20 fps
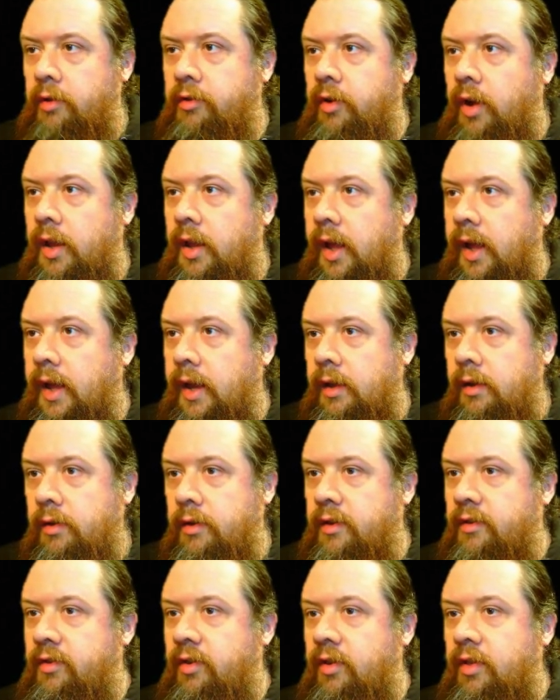Also, I like how
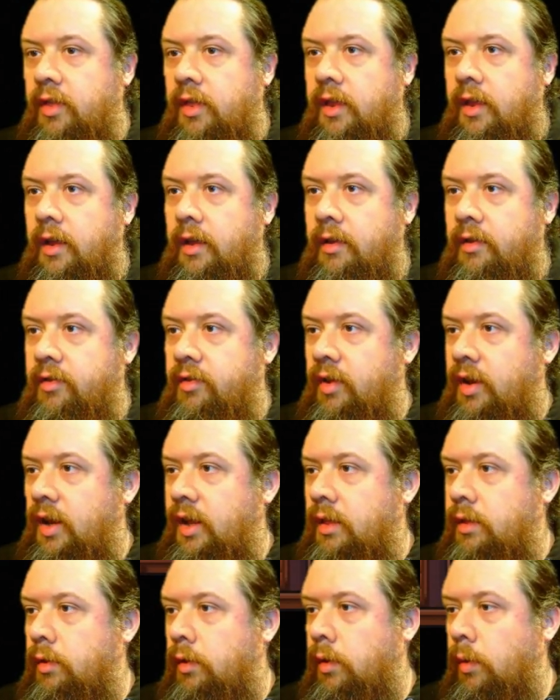you can see the
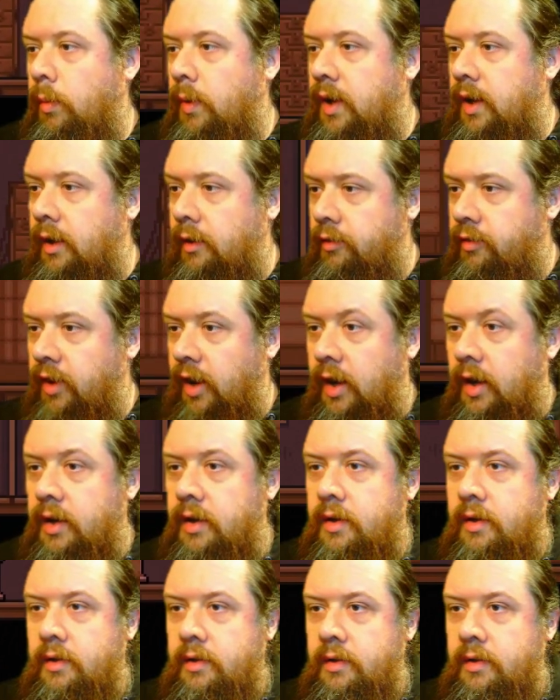city through the windows here.